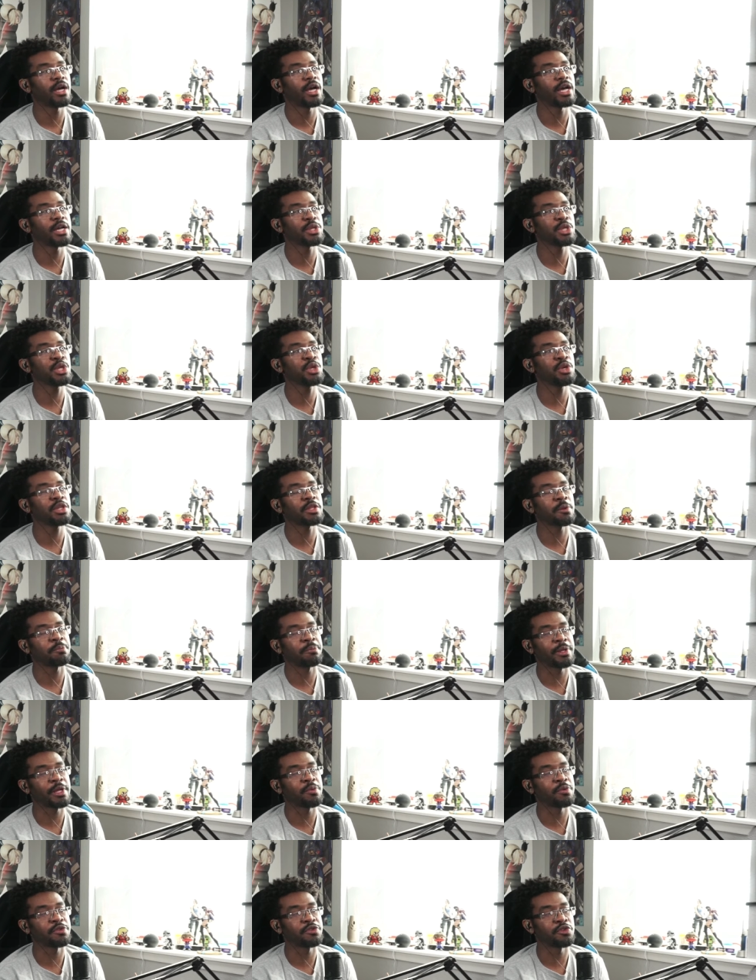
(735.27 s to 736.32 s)
I think you have to
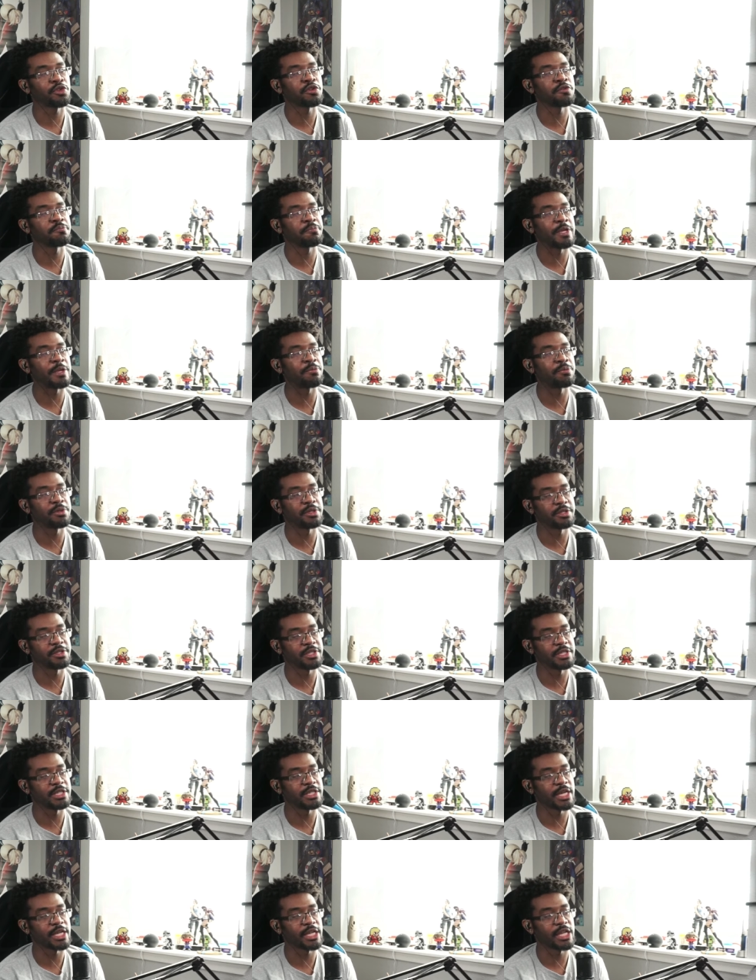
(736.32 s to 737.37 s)
play with certain people to
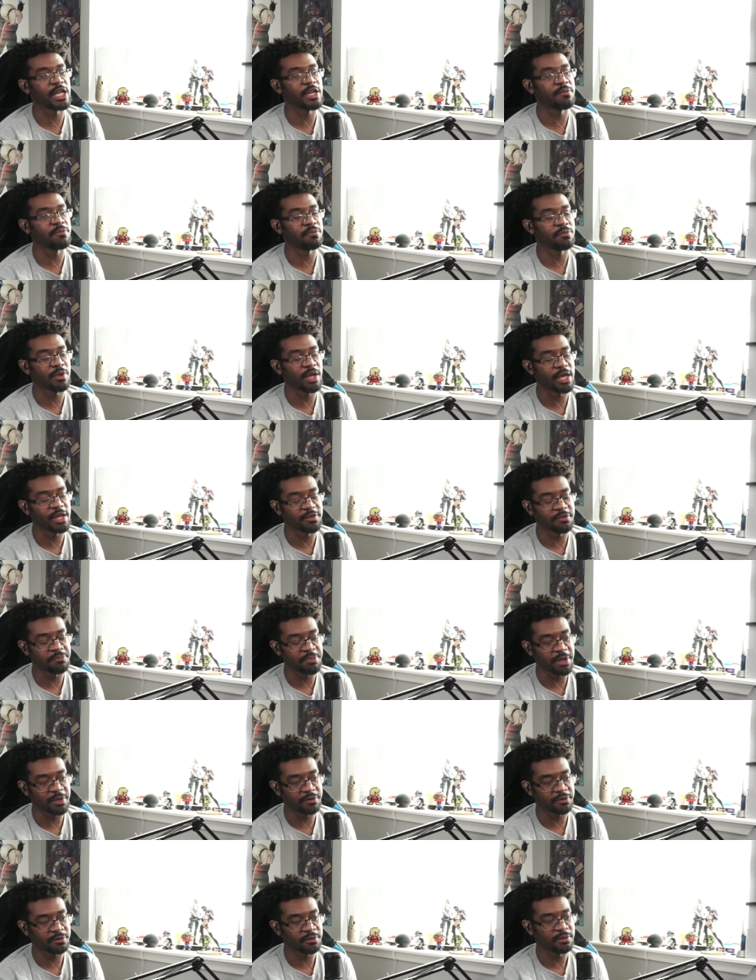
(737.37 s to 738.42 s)
see that game at its
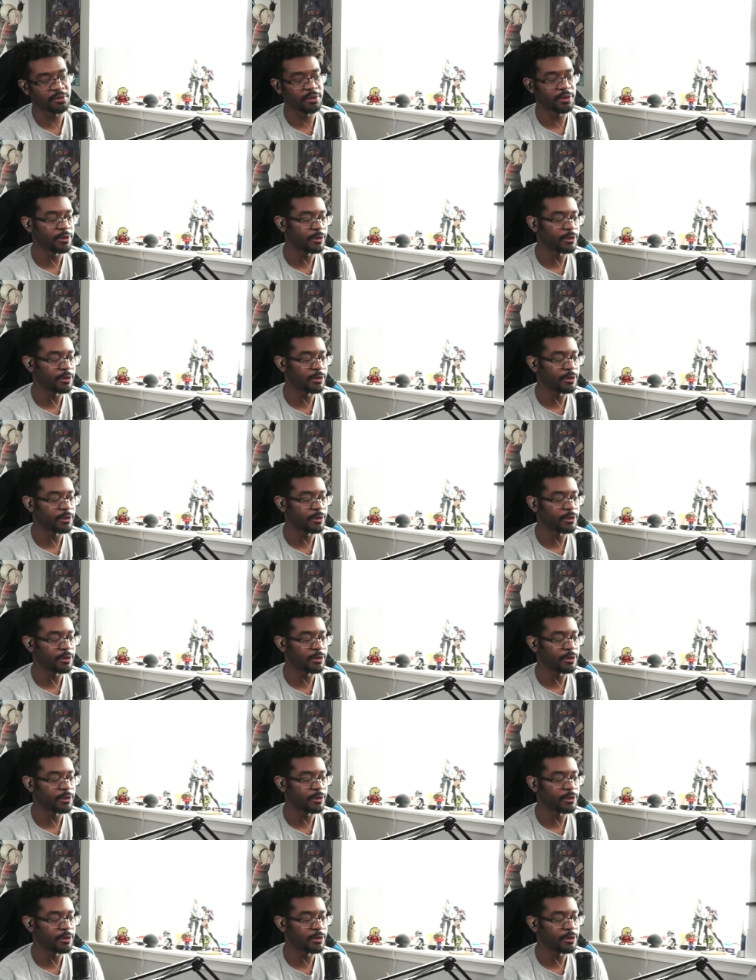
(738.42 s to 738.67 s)
best.